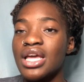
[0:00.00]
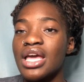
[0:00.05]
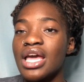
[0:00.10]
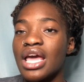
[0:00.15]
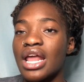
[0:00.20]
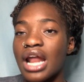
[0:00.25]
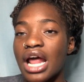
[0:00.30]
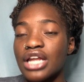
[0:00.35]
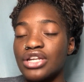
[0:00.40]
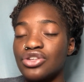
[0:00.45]

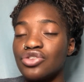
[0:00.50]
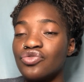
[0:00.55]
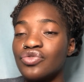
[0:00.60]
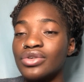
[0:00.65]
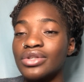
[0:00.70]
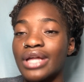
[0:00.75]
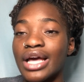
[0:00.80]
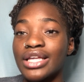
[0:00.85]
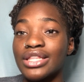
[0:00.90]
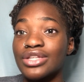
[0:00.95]
And I do feel
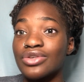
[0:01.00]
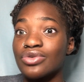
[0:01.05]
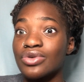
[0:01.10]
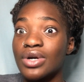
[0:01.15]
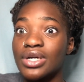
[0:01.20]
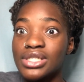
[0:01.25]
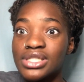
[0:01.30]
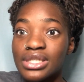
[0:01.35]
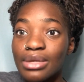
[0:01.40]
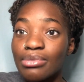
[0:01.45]
like there
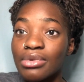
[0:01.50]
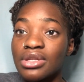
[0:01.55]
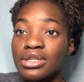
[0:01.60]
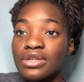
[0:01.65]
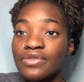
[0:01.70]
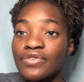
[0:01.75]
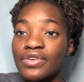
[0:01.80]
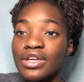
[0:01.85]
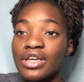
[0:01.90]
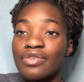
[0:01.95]
was something to
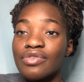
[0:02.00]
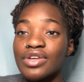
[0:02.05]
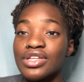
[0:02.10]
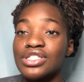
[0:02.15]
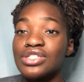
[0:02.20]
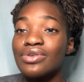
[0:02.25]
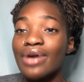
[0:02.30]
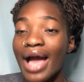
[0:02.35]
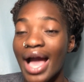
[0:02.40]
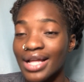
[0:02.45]
forgive, because
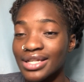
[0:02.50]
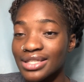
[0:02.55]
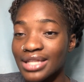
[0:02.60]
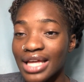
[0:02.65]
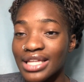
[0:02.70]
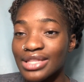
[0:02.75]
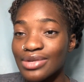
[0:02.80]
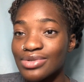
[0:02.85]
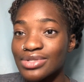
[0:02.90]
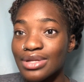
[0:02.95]
you acted like
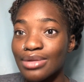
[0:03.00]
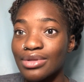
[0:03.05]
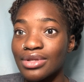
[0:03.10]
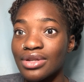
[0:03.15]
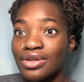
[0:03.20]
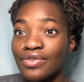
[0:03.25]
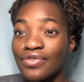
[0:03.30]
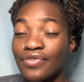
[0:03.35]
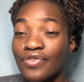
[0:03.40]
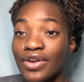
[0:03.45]
there was something
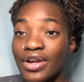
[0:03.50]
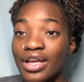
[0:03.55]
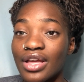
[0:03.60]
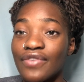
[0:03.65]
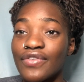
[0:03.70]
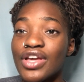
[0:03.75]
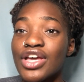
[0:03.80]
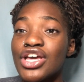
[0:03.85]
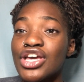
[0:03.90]
to forgive.